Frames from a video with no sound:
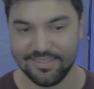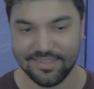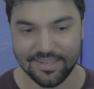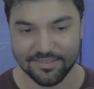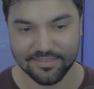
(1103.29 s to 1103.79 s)

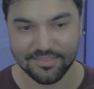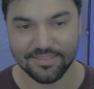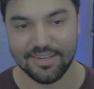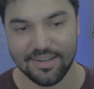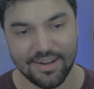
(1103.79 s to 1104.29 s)

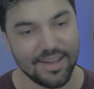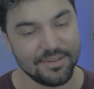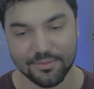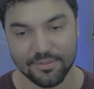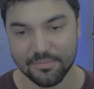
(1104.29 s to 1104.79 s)
I
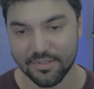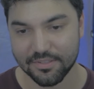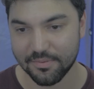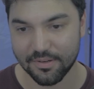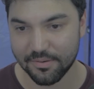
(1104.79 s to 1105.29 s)
don't know much
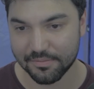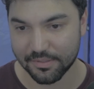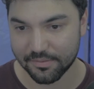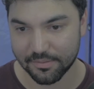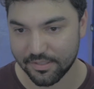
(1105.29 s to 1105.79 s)
about him,
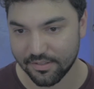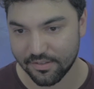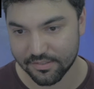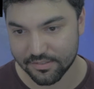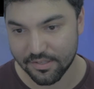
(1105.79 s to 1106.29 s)
I'll be
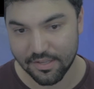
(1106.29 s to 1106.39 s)
honest.